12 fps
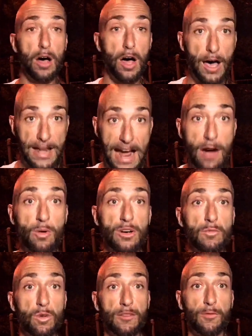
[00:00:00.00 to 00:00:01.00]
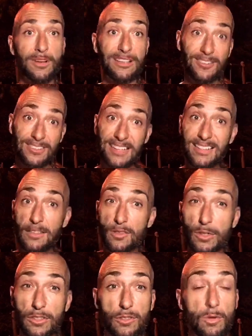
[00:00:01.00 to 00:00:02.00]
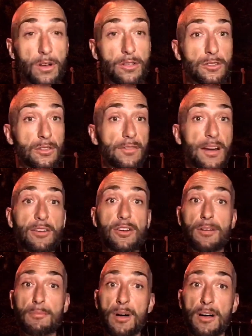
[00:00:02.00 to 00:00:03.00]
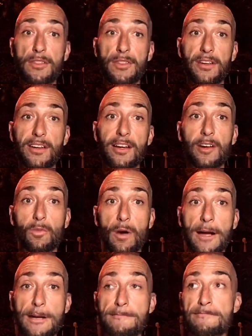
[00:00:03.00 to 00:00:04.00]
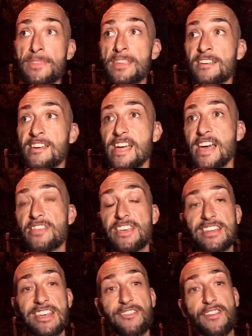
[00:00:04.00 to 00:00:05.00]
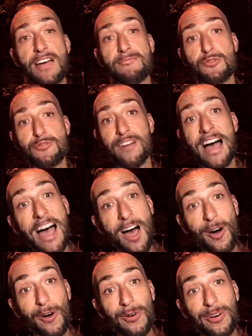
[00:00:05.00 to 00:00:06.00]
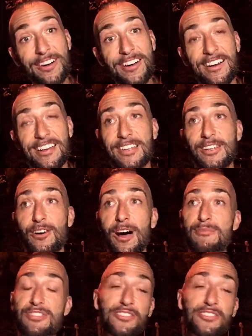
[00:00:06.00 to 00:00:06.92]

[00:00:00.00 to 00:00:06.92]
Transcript: hour and work 40 hours, that's like $3,200, $3,500 a month, right? And then if I move out, I mean, there's